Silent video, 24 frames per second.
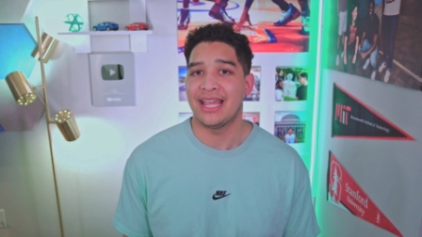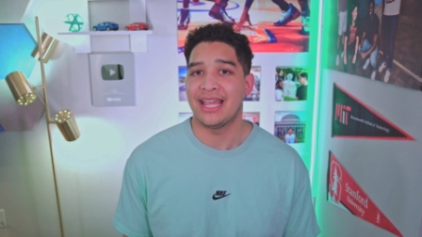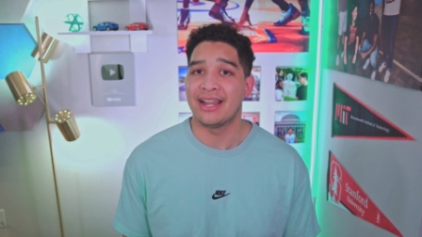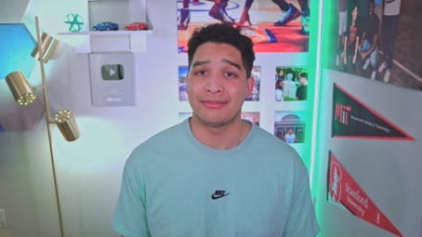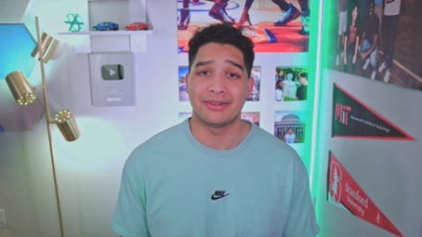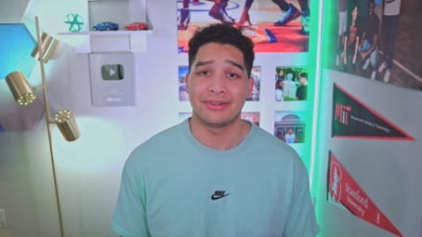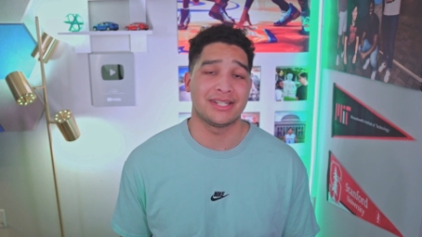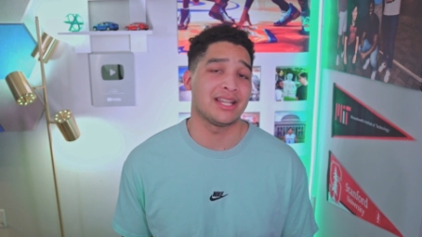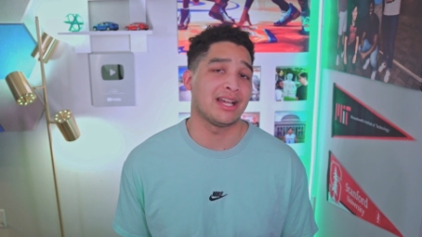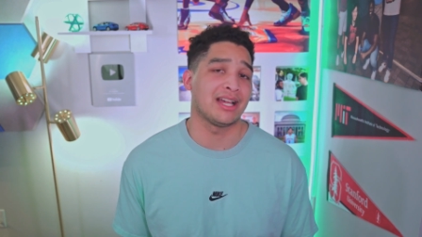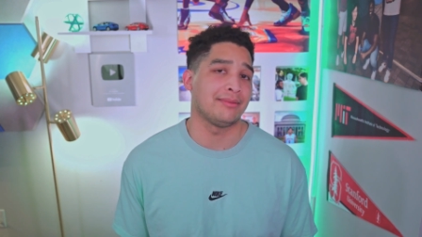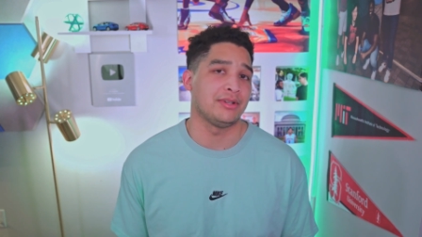
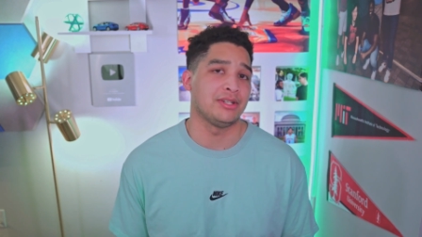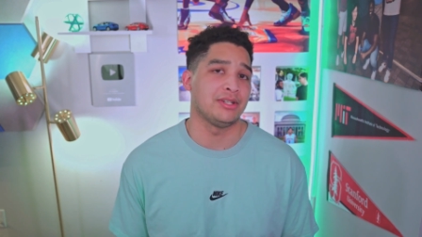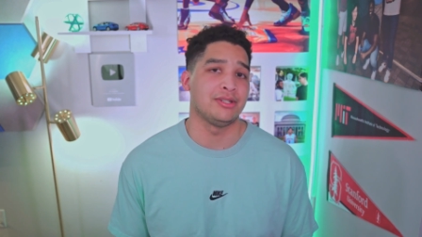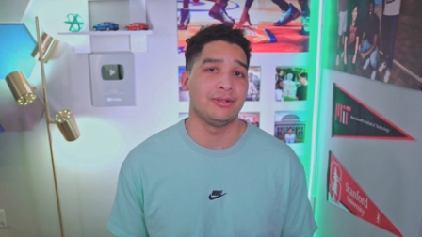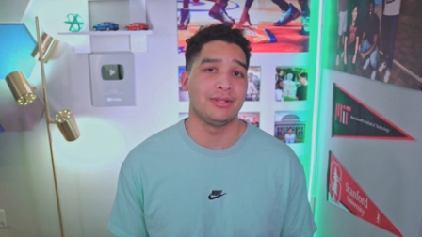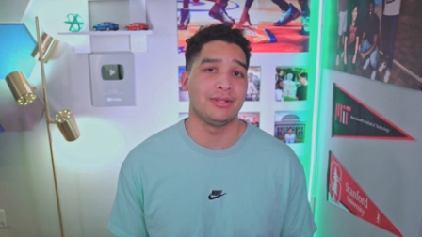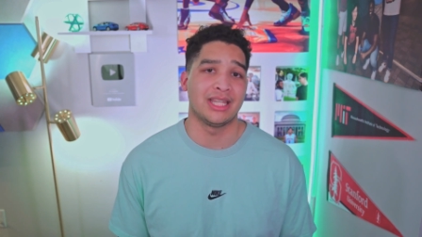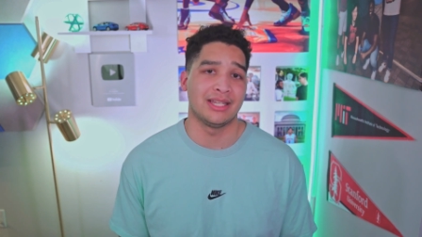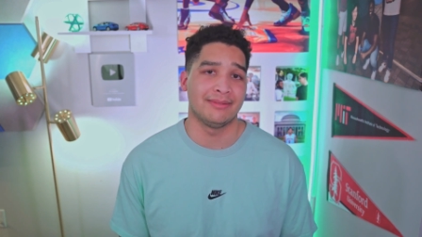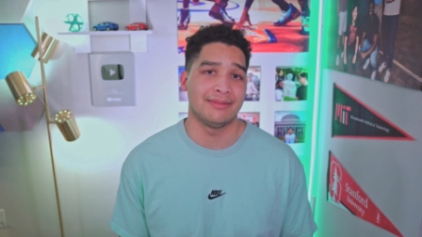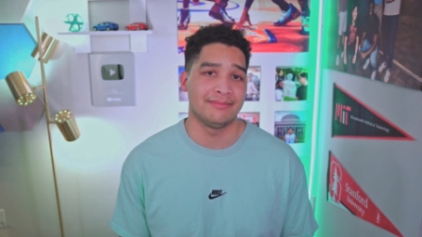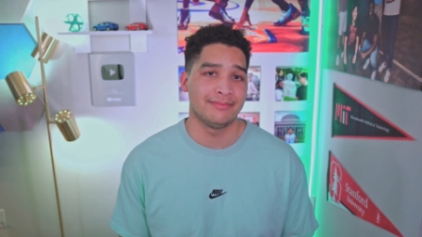every time you do
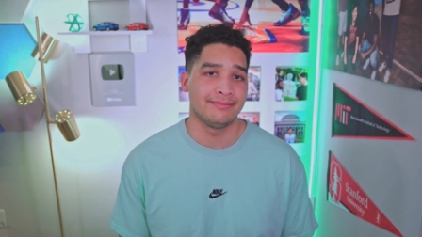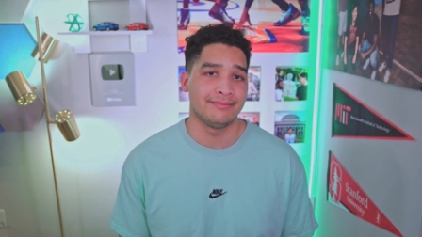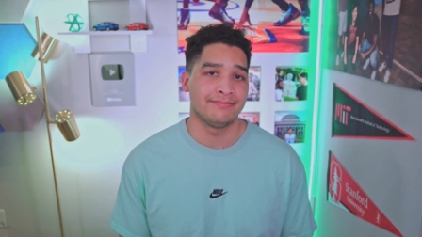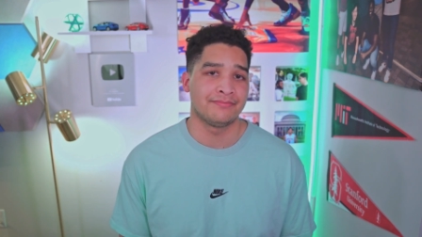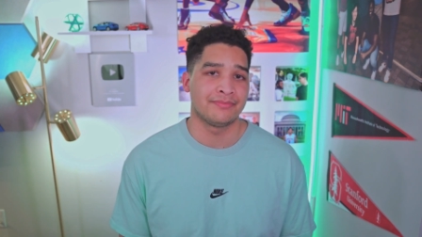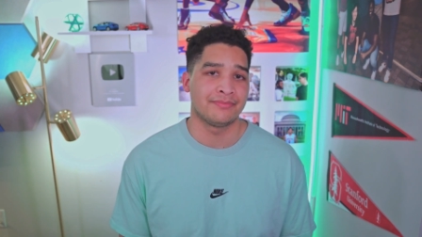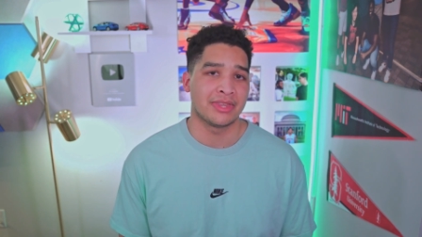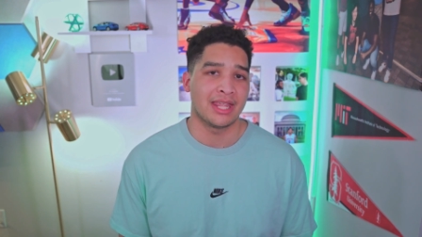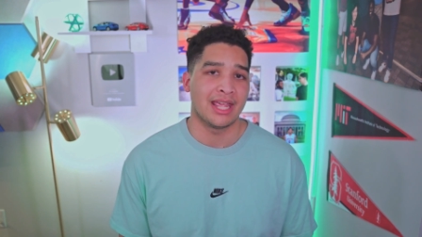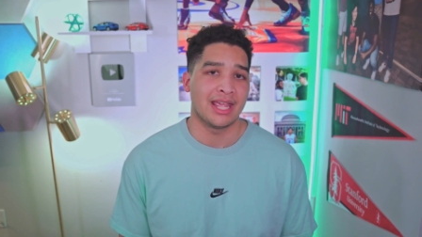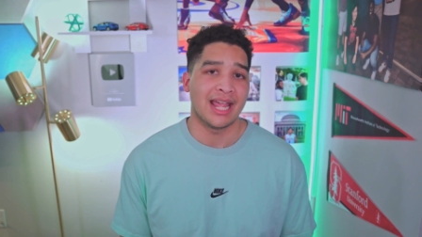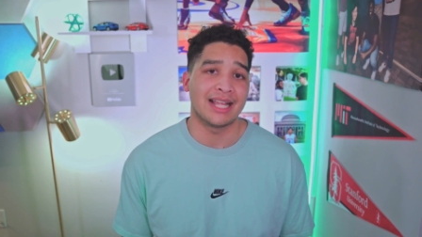them.
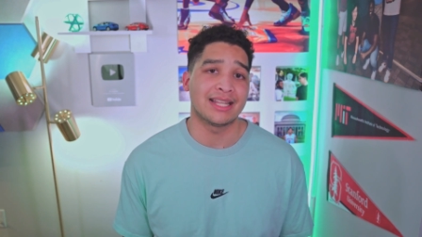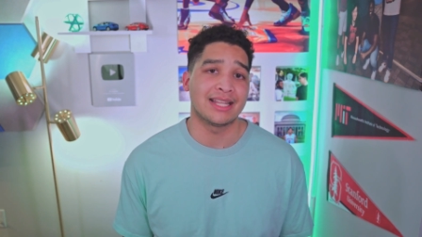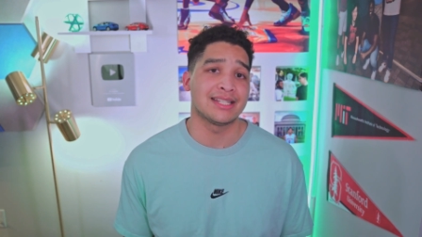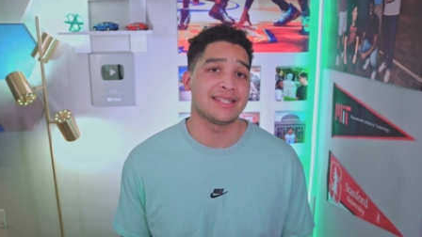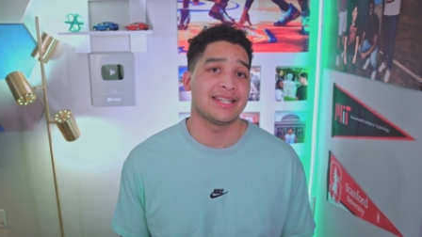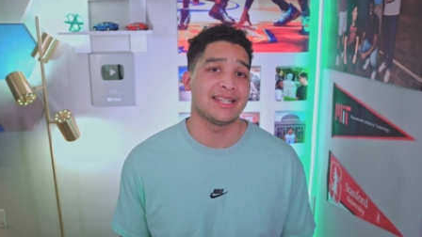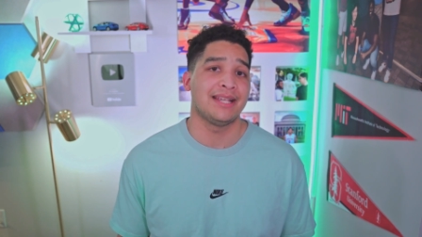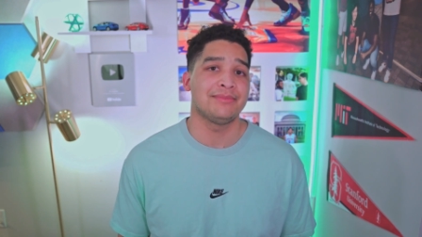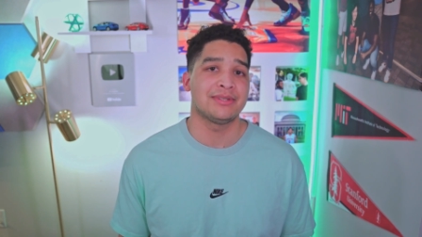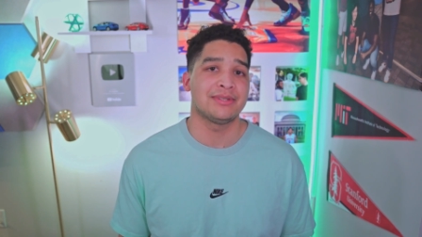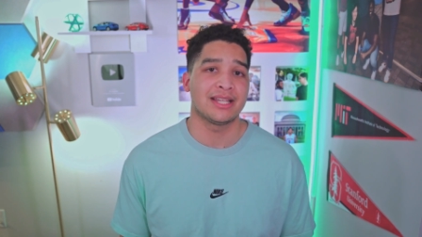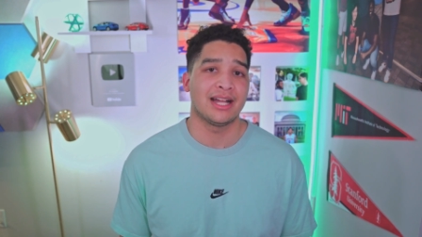At the
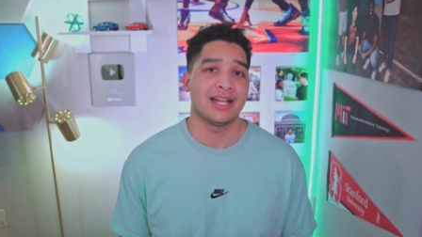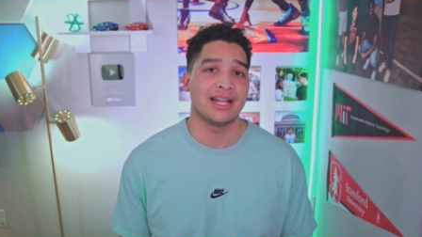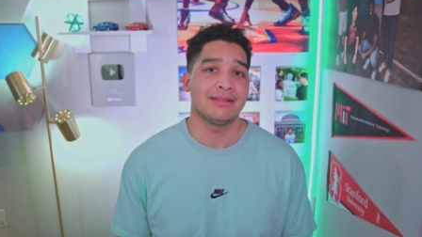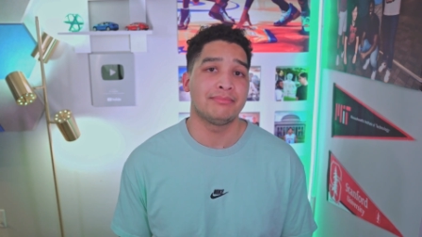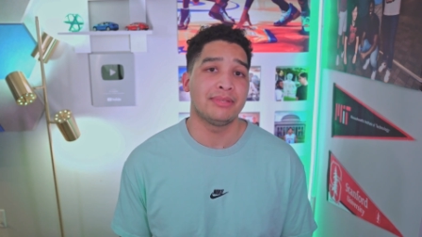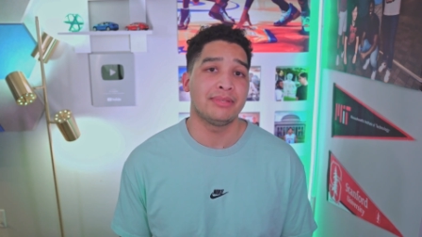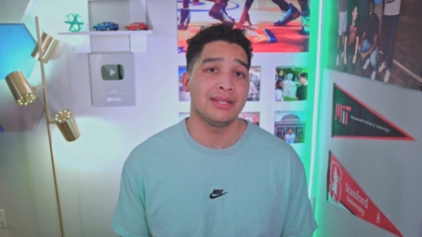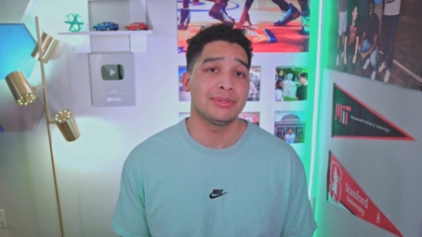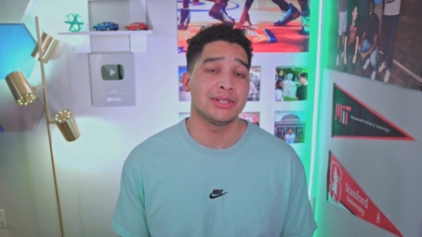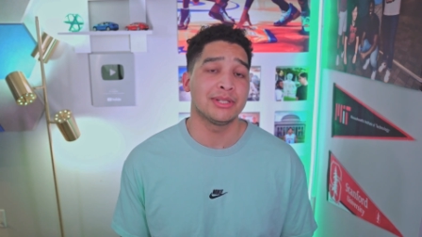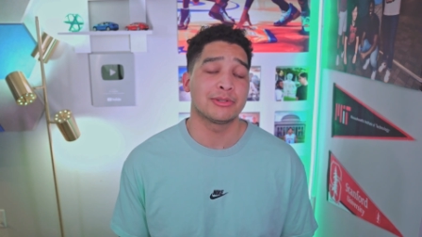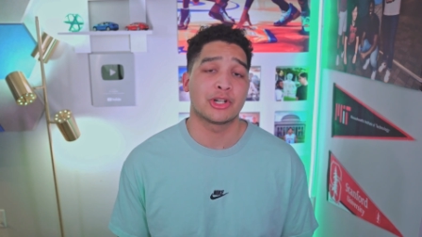same time,
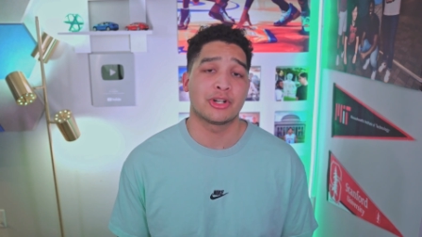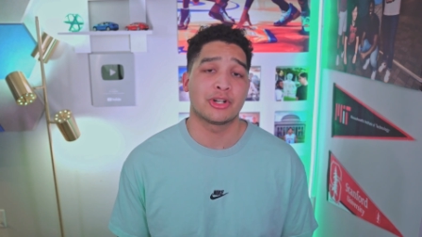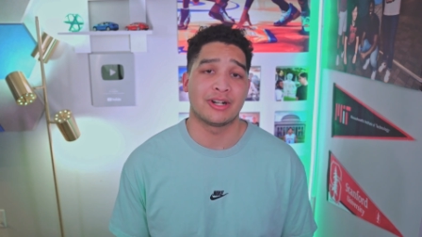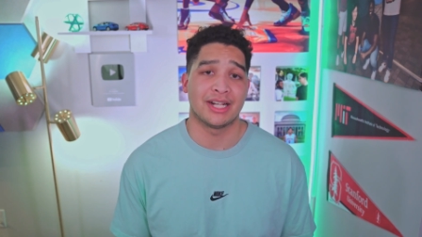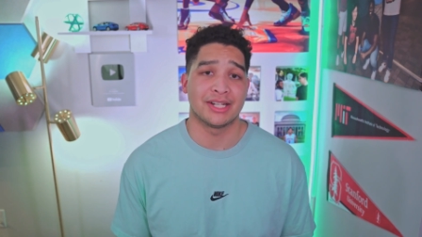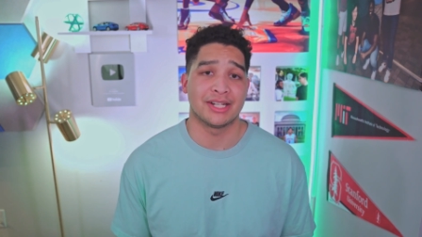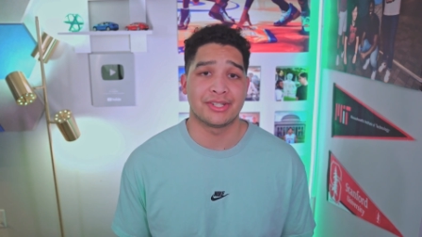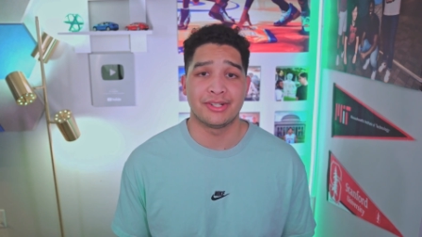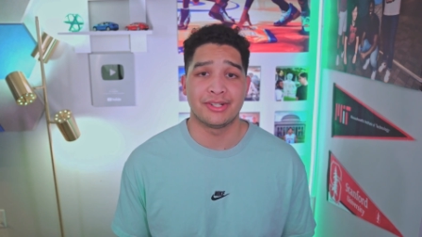people across